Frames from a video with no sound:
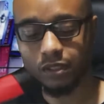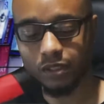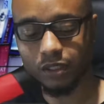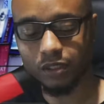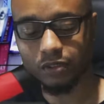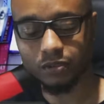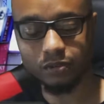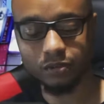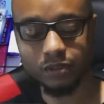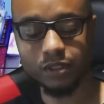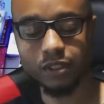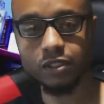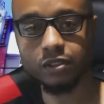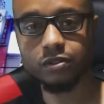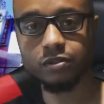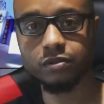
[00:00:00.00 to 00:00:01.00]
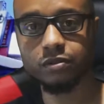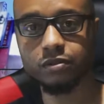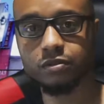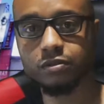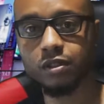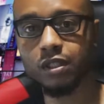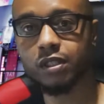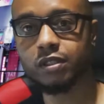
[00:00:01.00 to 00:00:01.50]
Thank you. Thank you.
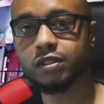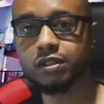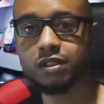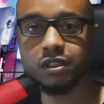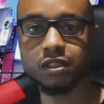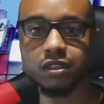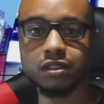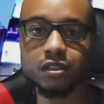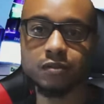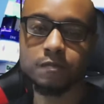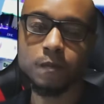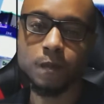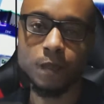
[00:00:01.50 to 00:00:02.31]
You are indeed